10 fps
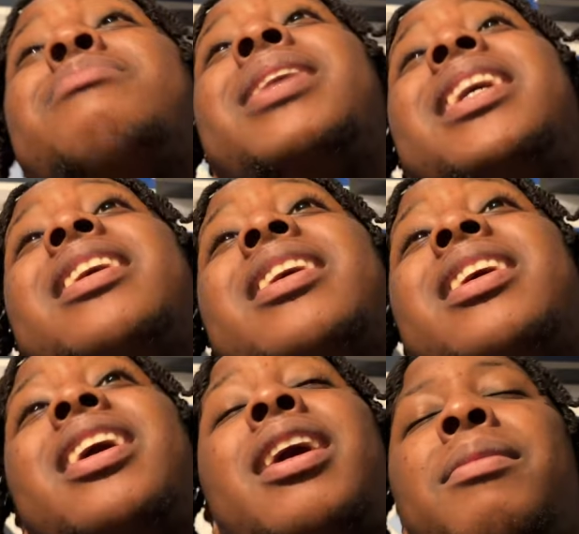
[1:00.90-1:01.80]
make
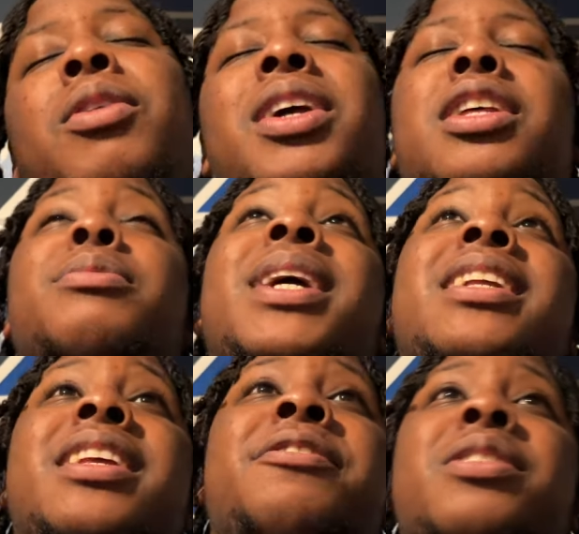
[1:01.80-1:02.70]
a
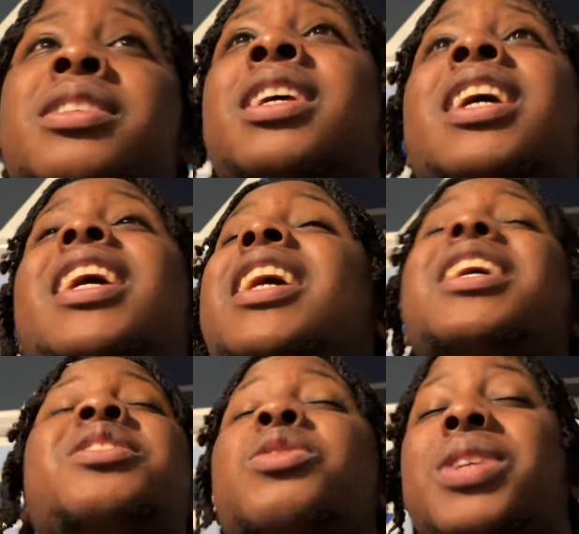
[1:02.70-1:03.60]
difference.
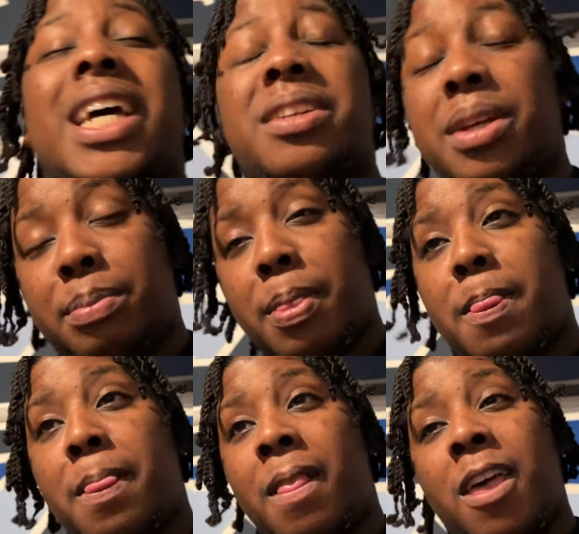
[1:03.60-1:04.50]
It's not that deep.
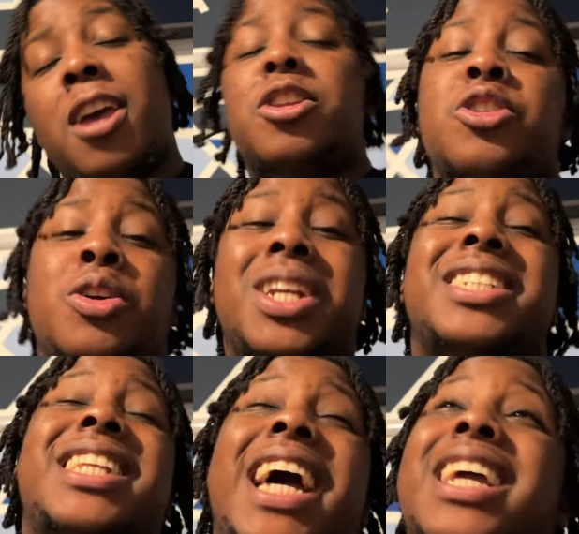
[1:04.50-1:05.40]
Do you know
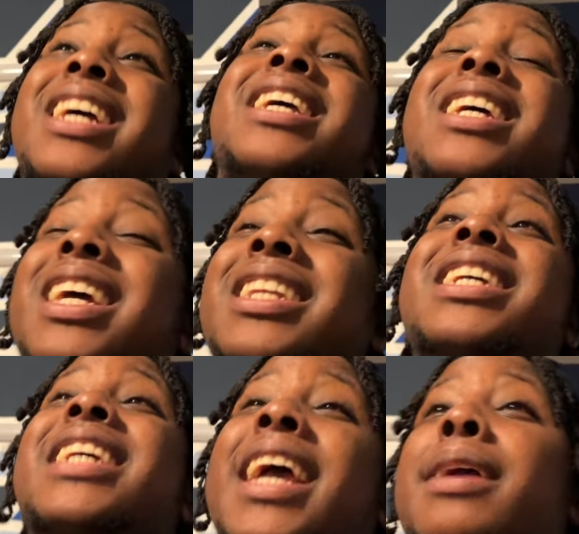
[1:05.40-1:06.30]
there's like
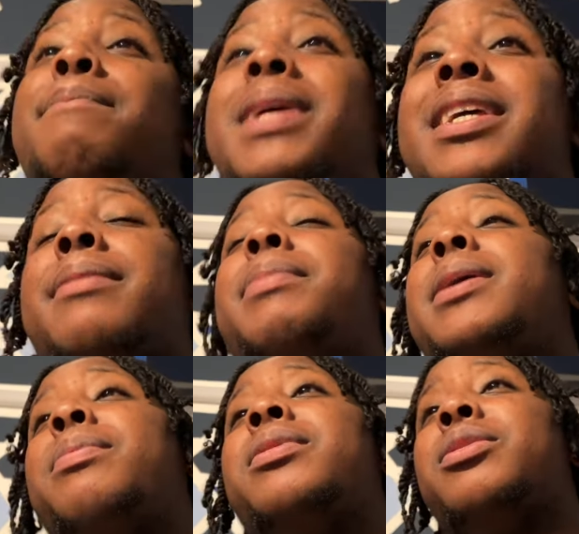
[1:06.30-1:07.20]
nearly 8 billion
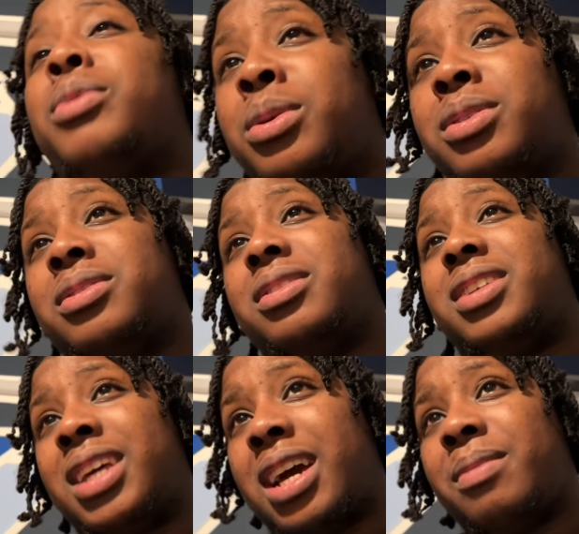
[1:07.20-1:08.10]
people in the world?
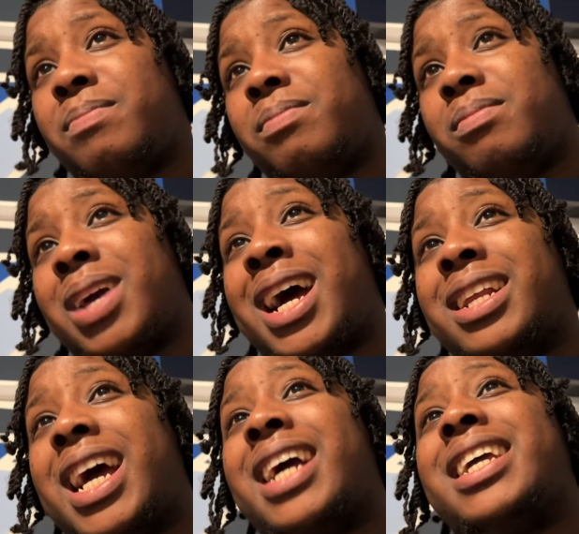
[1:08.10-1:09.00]
Yeah.
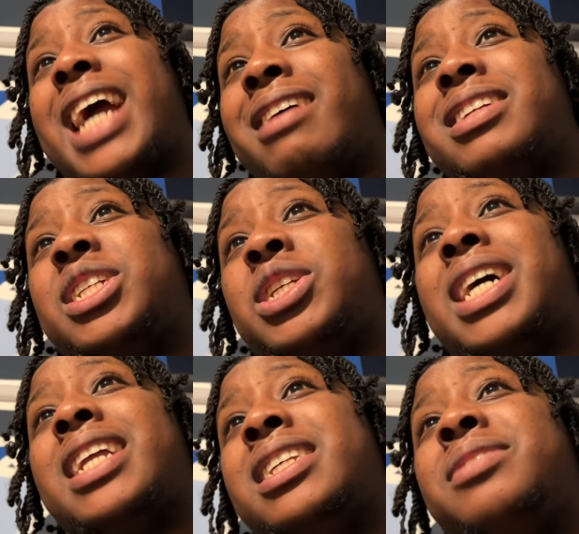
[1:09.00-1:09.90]
And I guarantee you
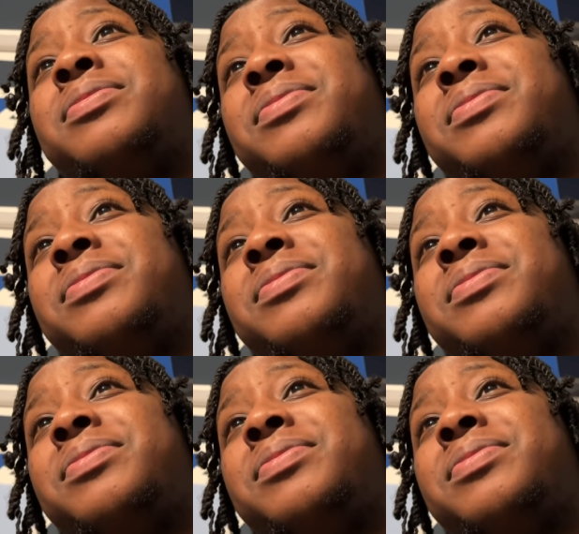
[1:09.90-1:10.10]
at least